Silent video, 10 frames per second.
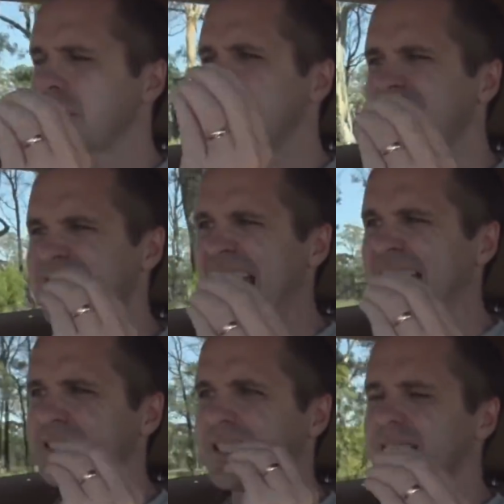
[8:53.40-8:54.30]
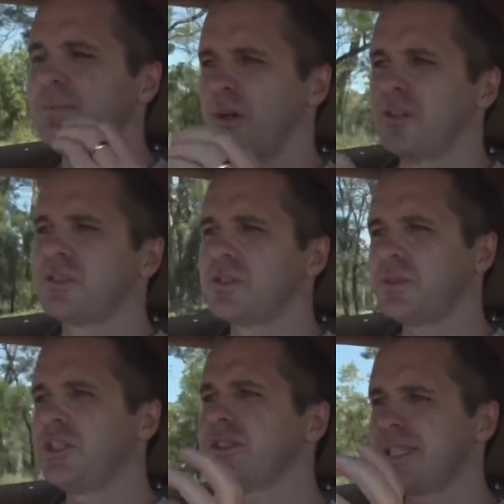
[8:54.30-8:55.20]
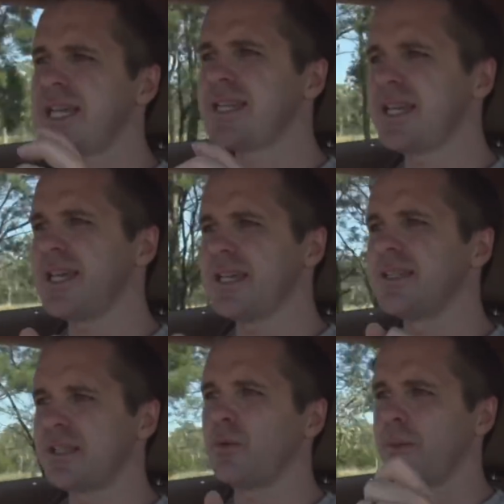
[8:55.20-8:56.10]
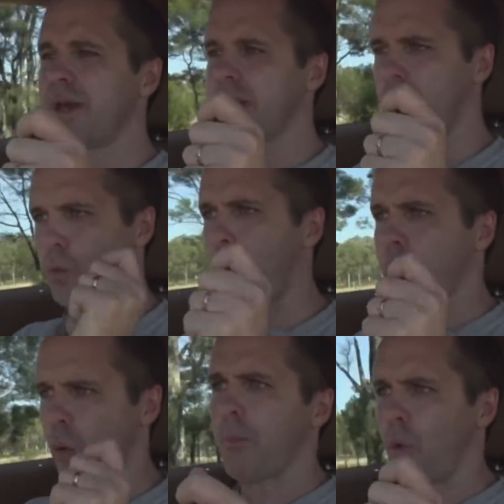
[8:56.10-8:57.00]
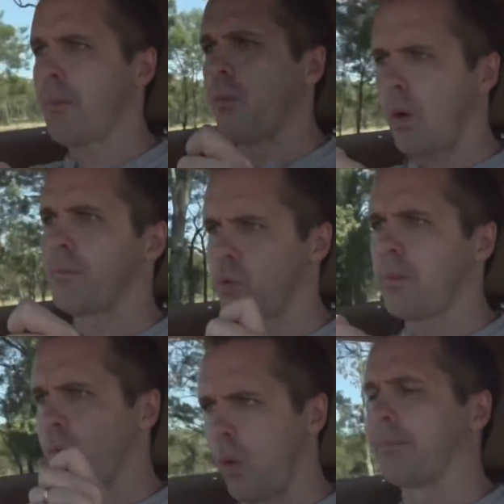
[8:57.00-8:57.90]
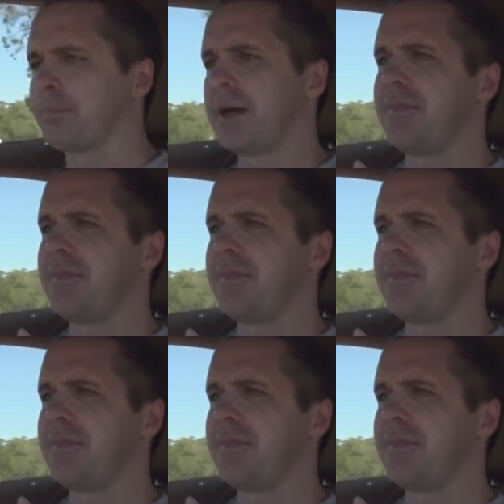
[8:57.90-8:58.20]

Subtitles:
stacked gearbox, because when you've got 10 gears, you want to be able to go whoop, whoop, whoop, whoop, whoop, whoop.